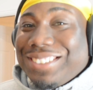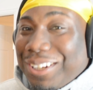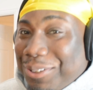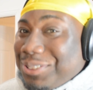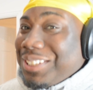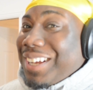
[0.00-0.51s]

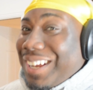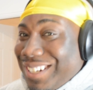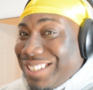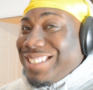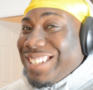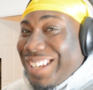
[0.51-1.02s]
I'm trying to
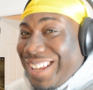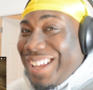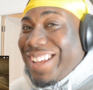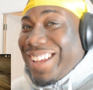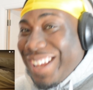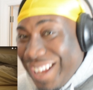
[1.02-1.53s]
tell you.
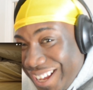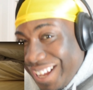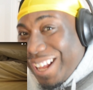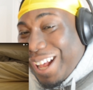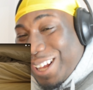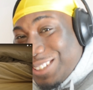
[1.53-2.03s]

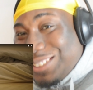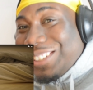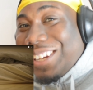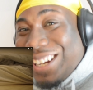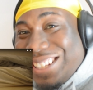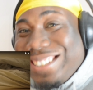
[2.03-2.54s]
I'm
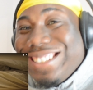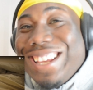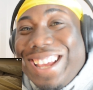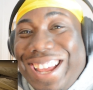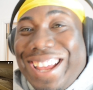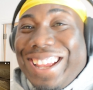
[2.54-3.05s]
trying to
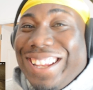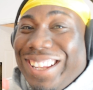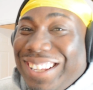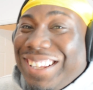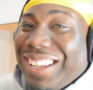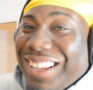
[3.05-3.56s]
tell
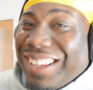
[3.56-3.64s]
you.